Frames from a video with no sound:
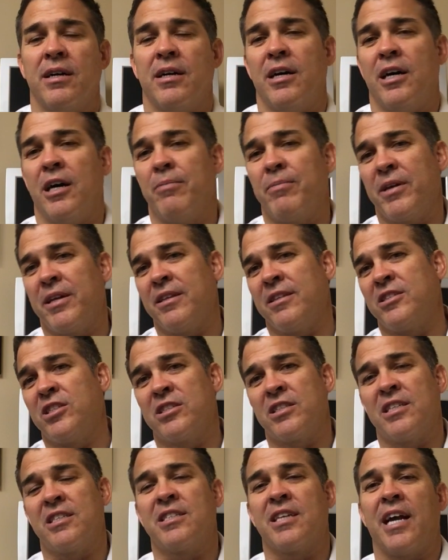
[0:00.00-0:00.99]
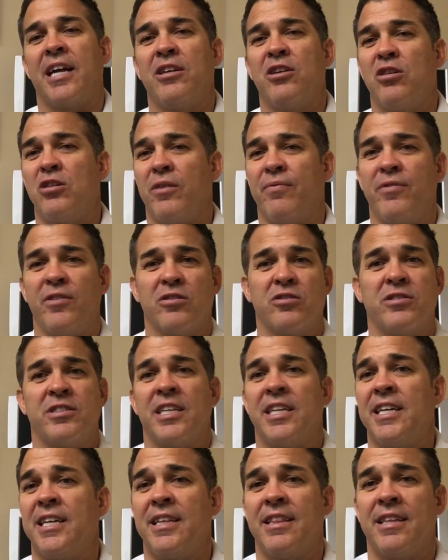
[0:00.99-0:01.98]
Um, and just a side note, if you're
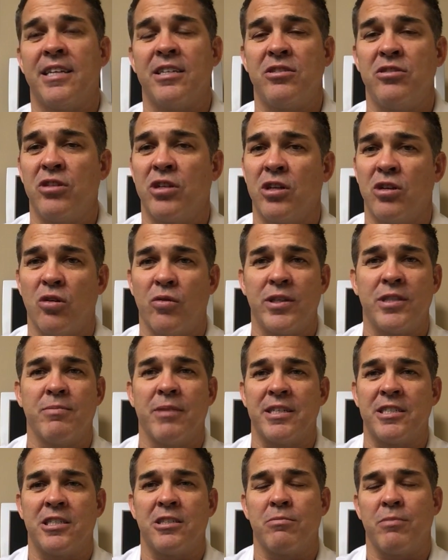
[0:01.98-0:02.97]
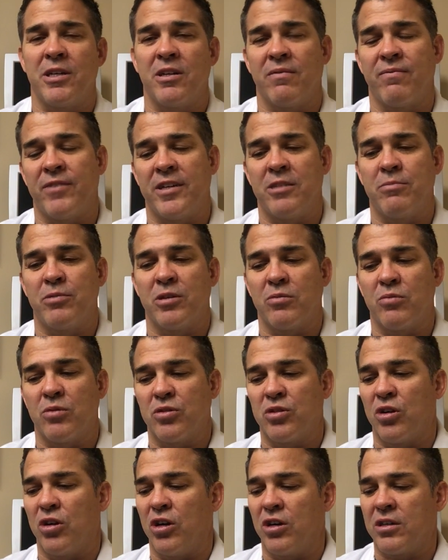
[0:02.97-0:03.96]
seeing this, you can always message me on Facebook. We'll
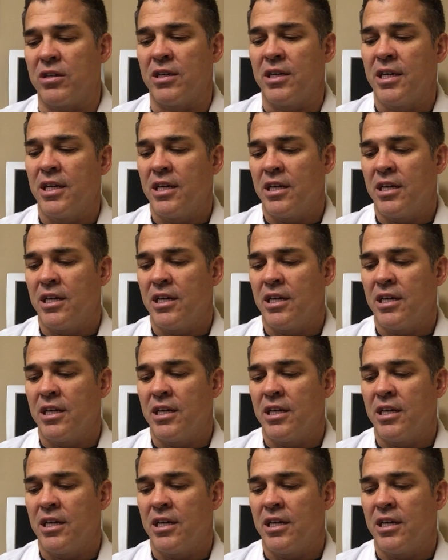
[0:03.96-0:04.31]
talk.